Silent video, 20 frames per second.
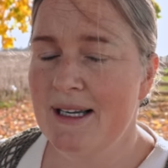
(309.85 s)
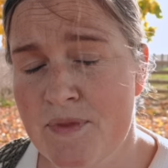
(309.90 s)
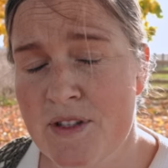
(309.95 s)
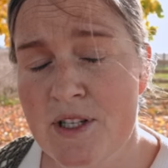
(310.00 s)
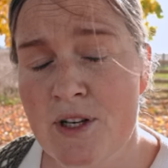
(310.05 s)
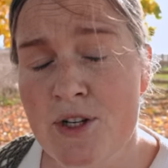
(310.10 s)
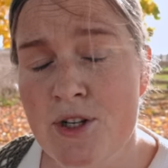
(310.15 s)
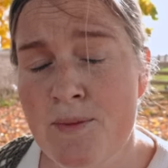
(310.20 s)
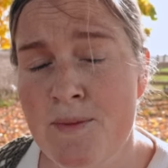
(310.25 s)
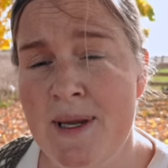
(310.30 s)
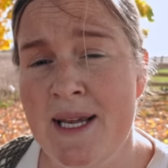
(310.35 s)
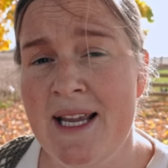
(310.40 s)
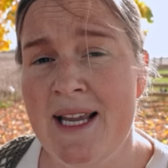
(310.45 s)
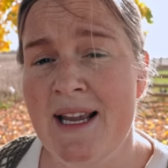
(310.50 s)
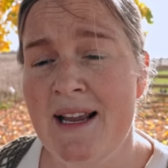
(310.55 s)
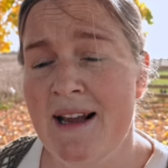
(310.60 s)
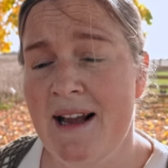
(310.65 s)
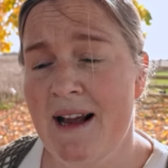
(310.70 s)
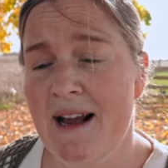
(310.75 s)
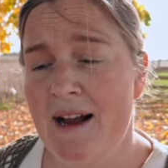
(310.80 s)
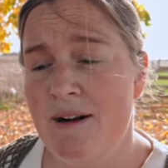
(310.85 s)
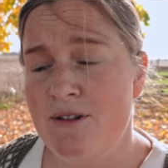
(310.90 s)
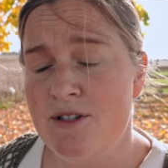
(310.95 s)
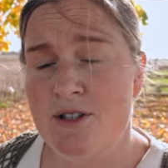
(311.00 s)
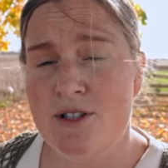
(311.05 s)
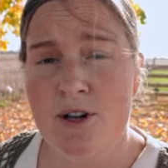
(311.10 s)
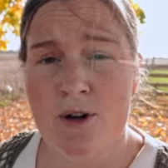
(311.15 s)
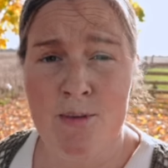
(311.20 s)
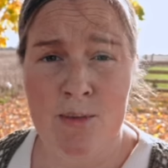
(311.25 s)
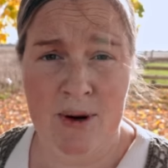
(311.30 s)
So to me, I
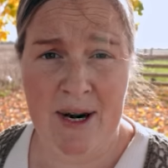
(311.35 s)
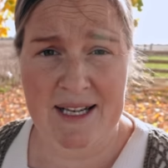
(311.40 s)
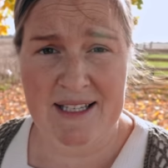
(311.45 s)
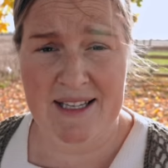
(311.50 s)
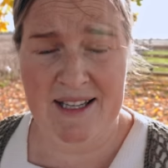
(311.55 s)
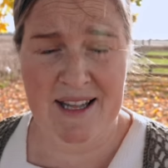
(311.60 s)
was so impressed